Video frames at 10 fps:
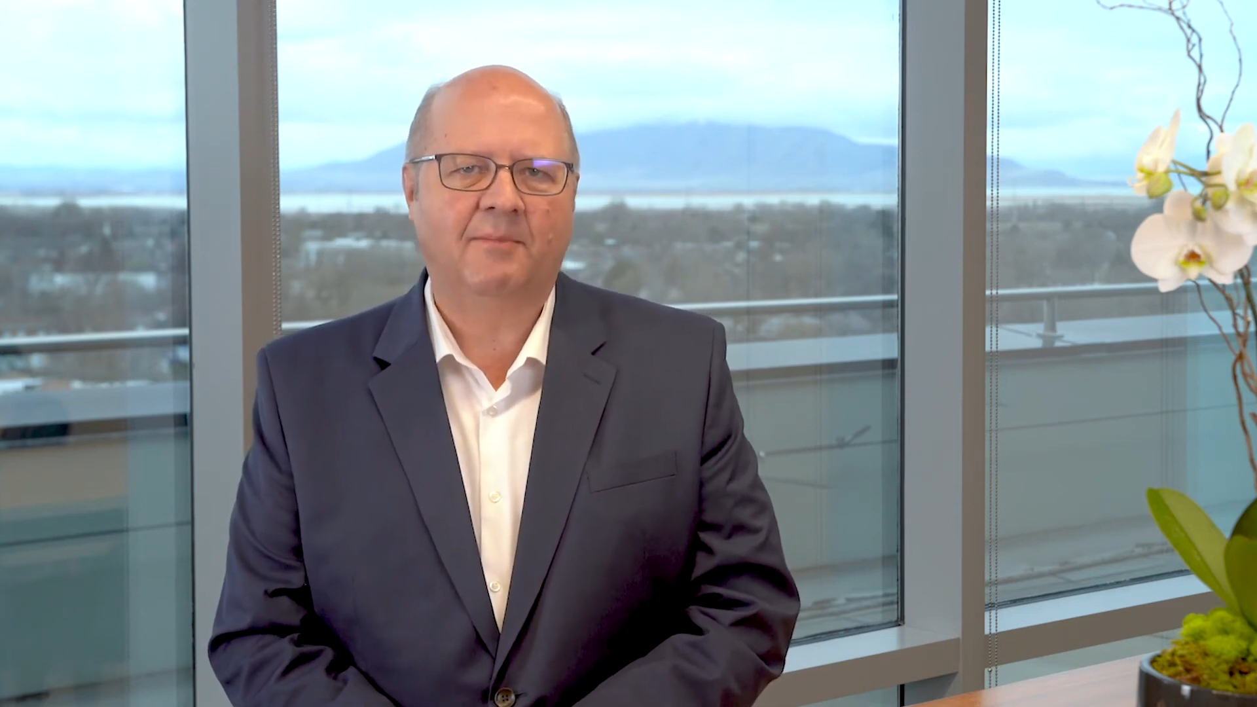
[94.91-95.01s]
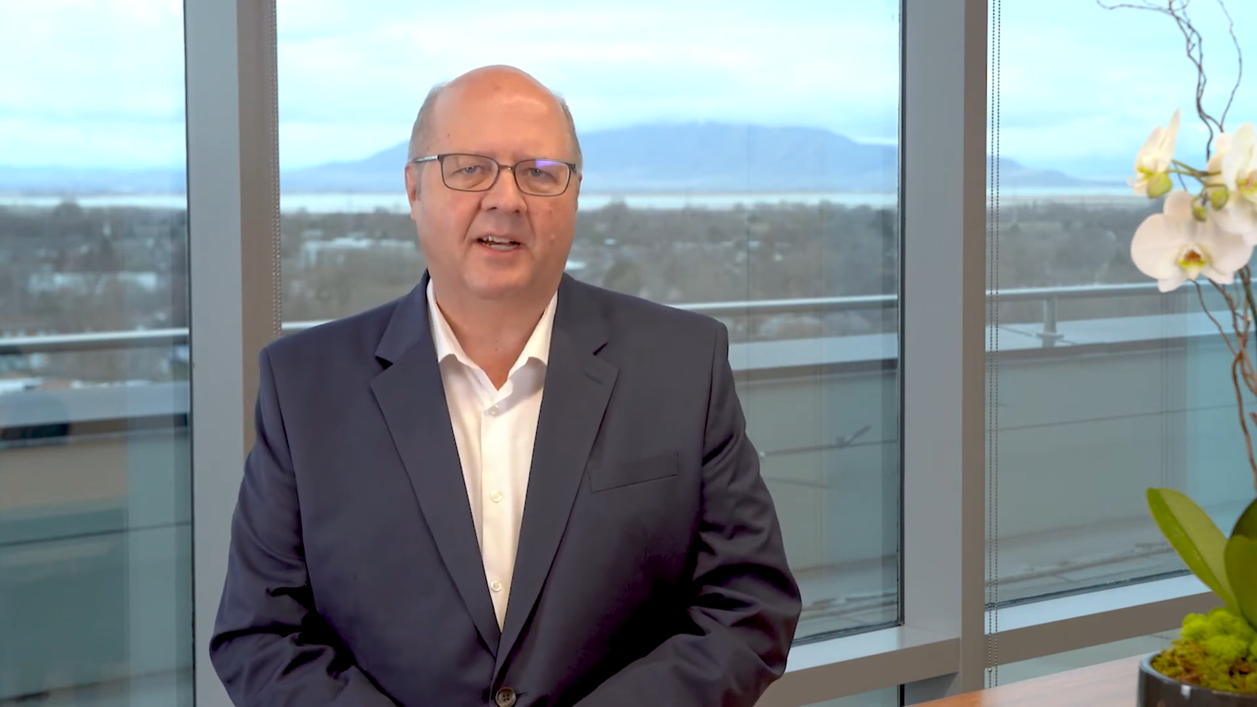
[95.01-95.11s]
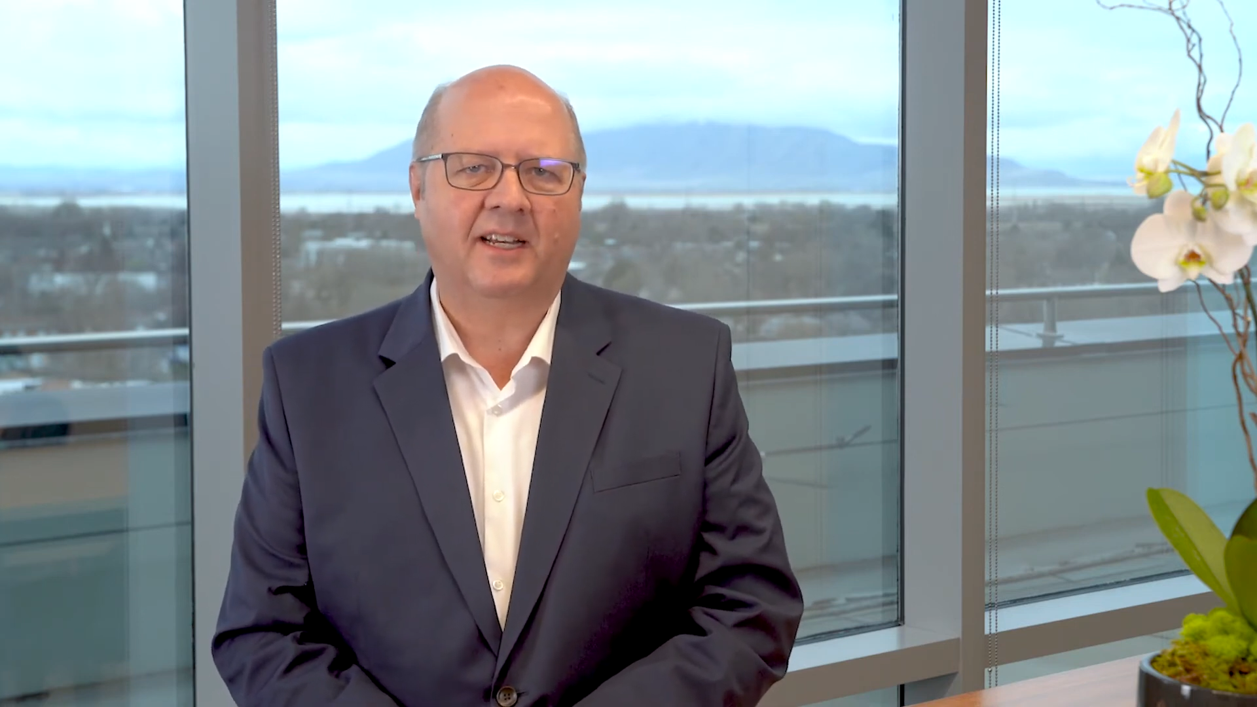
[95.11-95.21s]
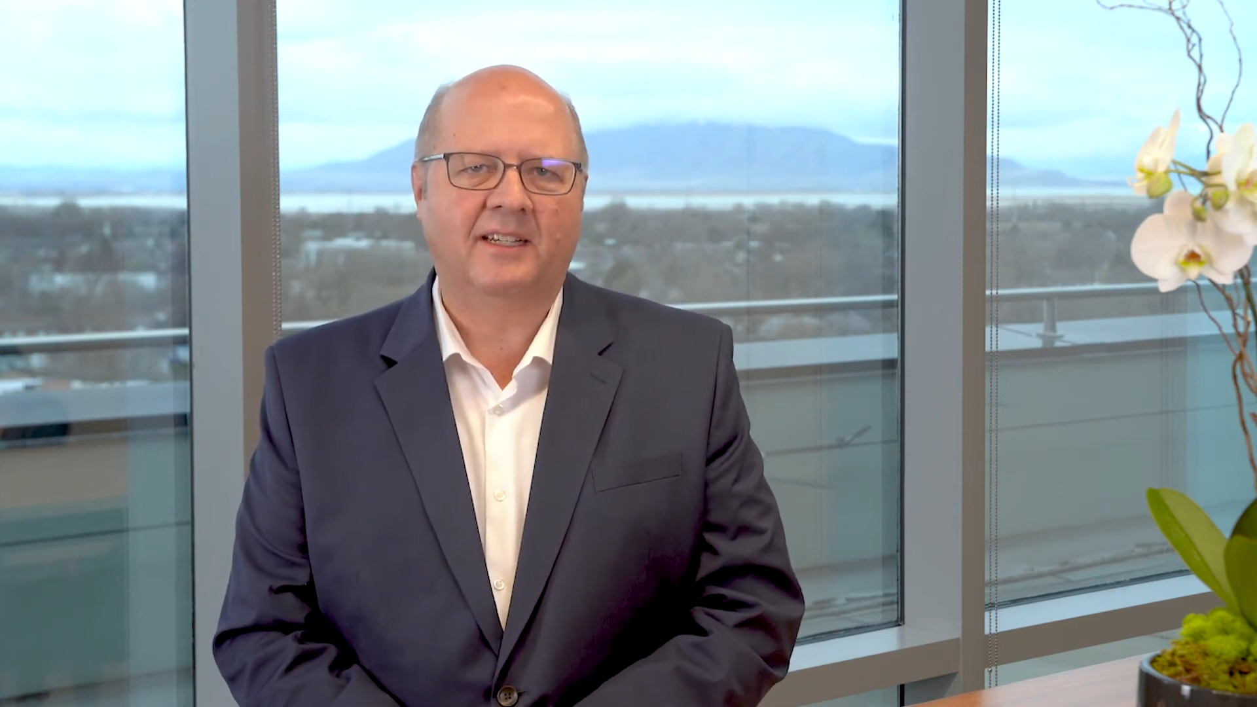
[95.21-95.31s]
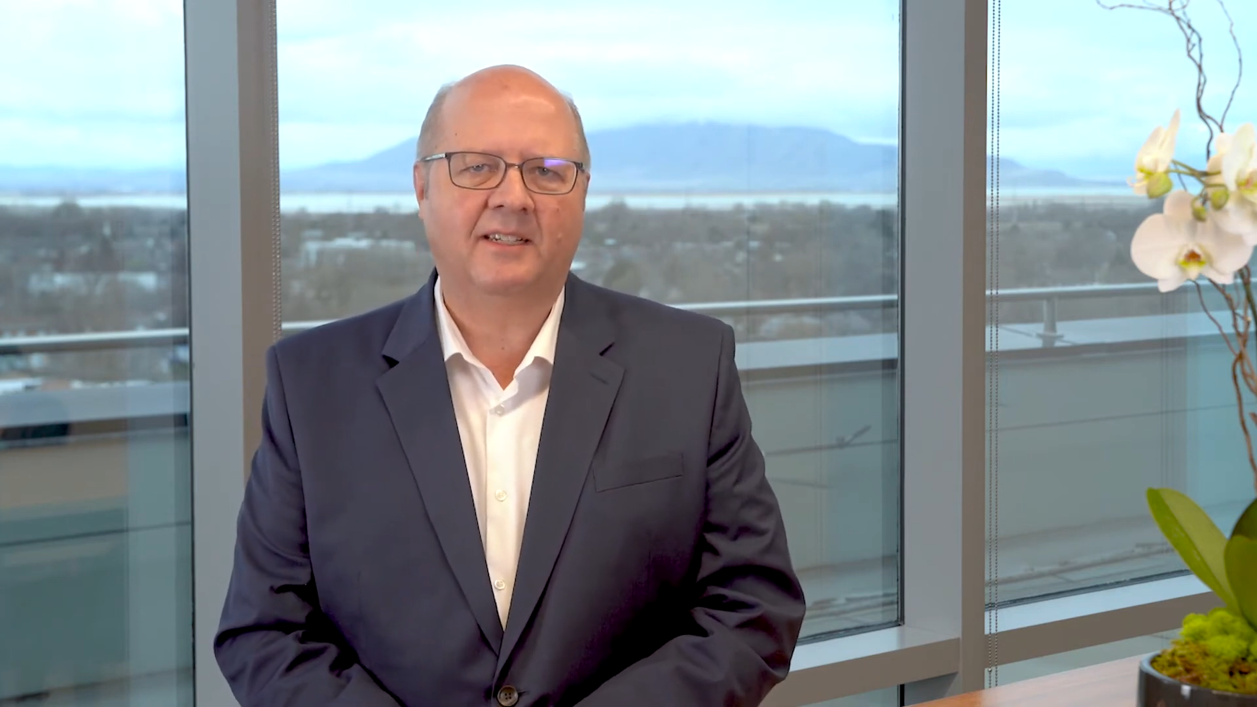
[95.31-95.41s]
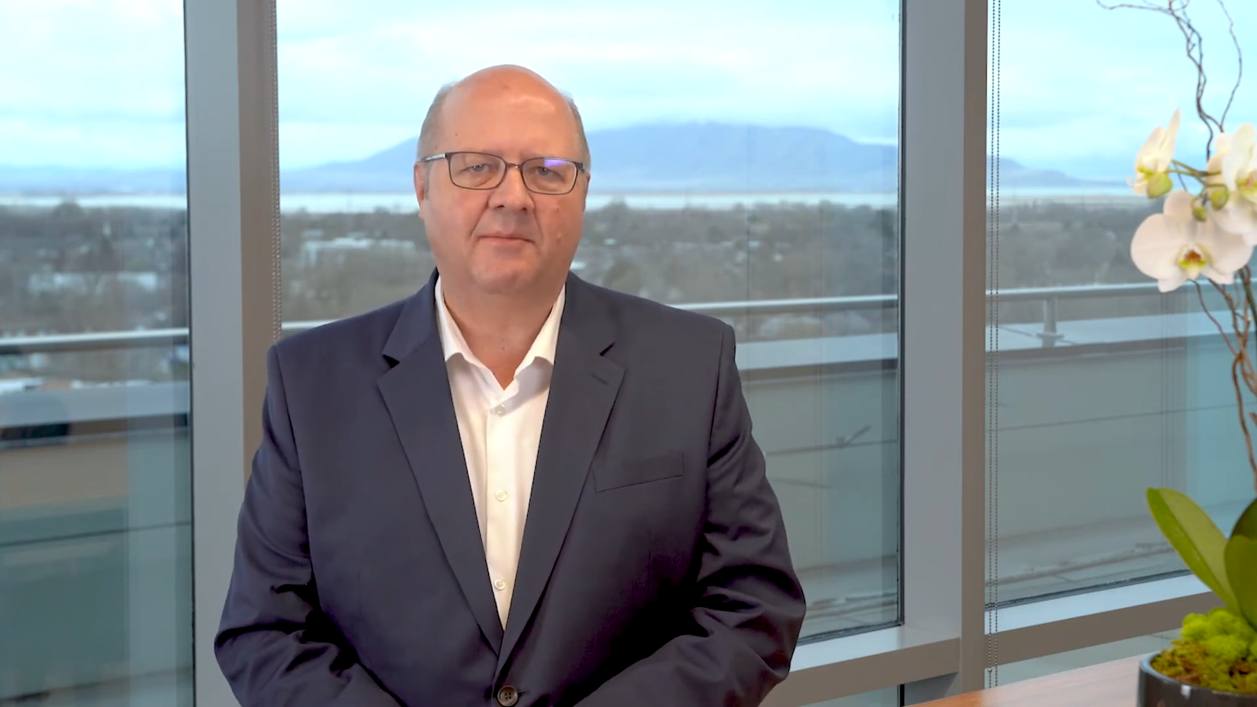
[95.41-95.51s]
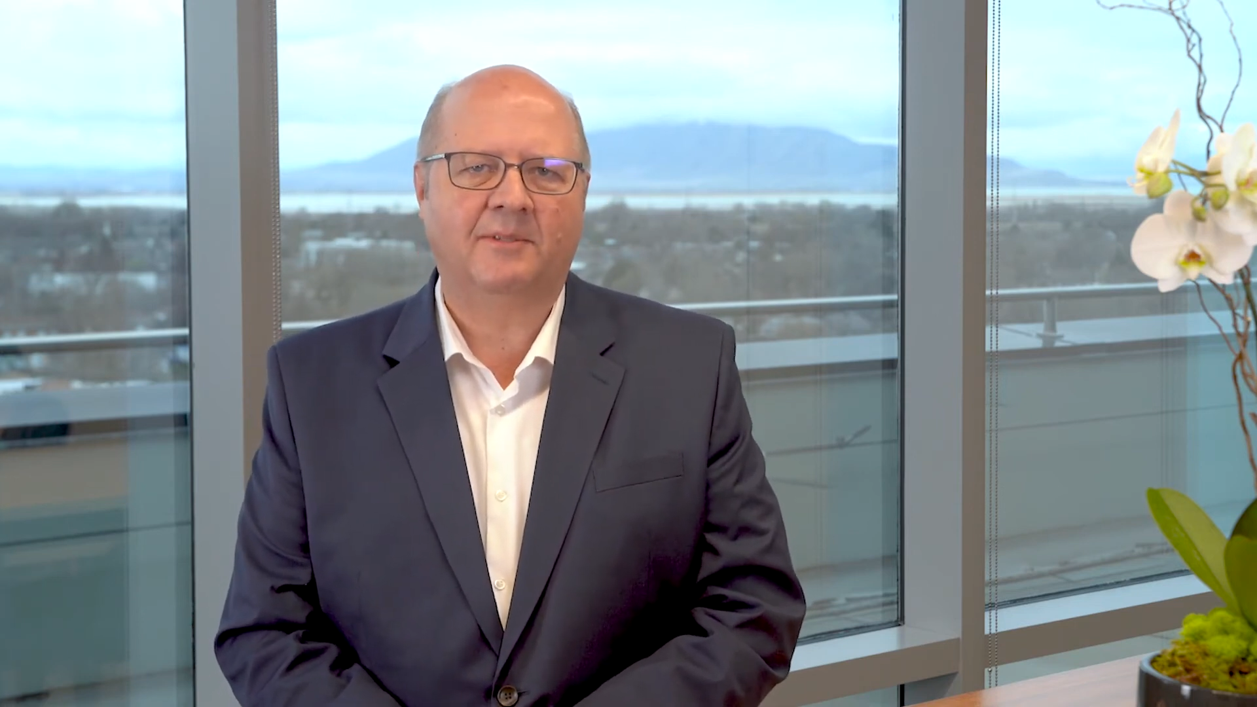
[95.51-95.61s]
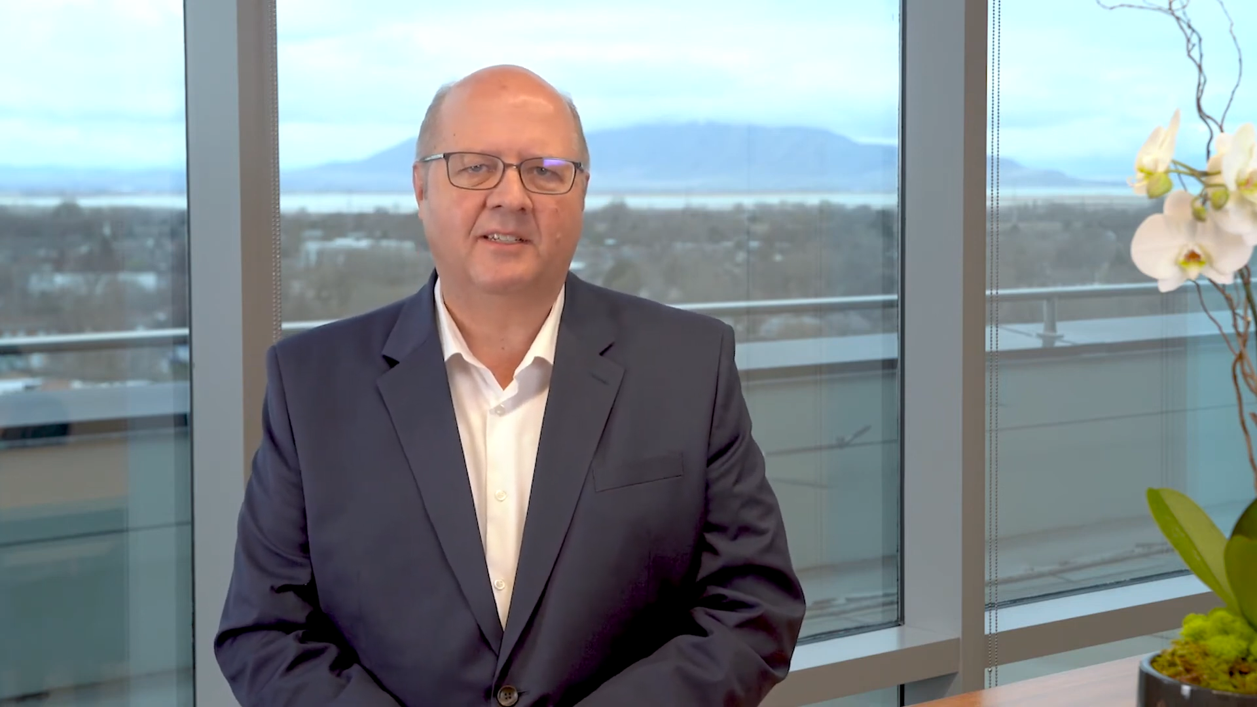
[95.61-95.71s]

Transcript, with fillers: magnesium,